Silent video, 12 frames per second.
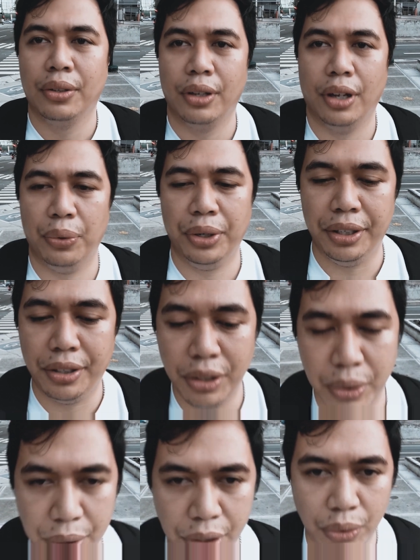Alright,
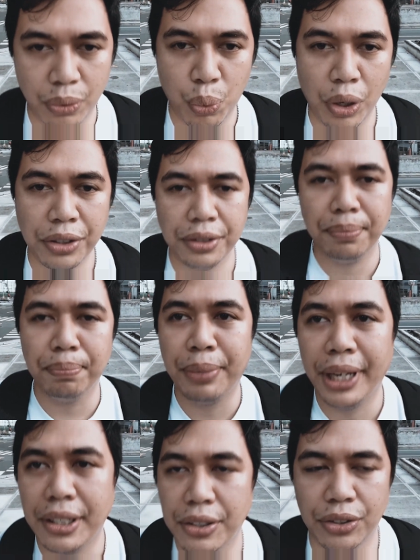hello and welcome
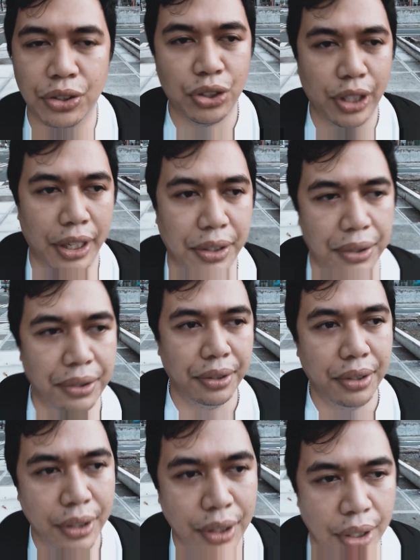back to the channel.
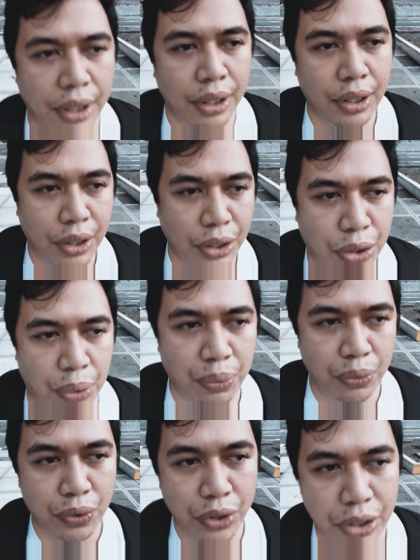So,
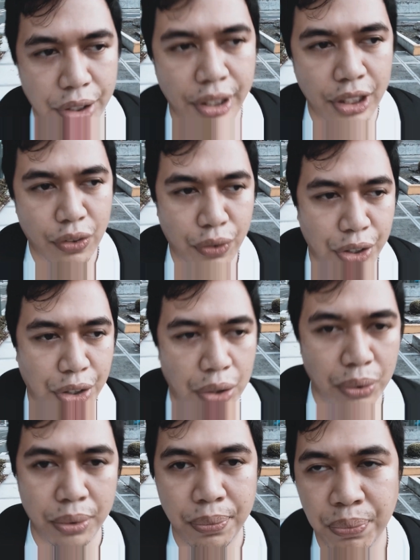for today's
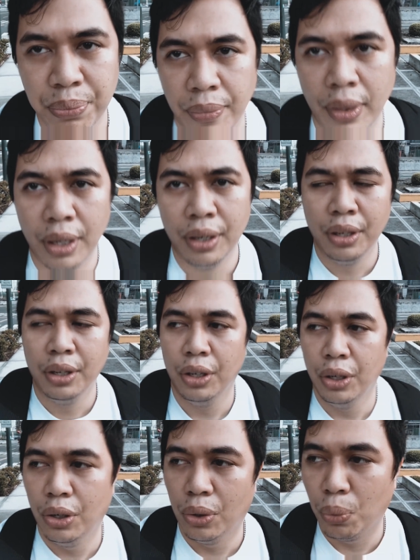video,
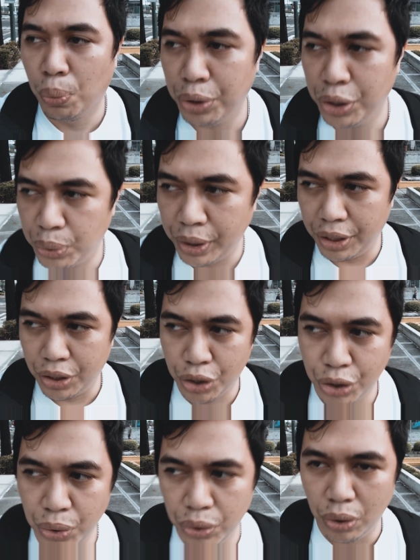we're going to try to
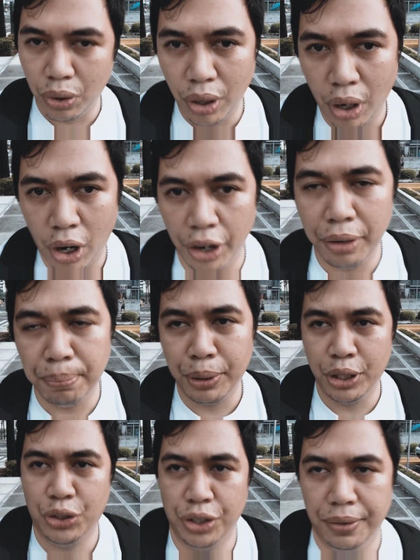shoot on a
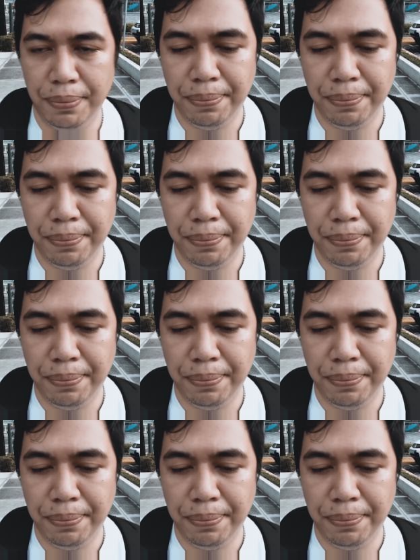budget.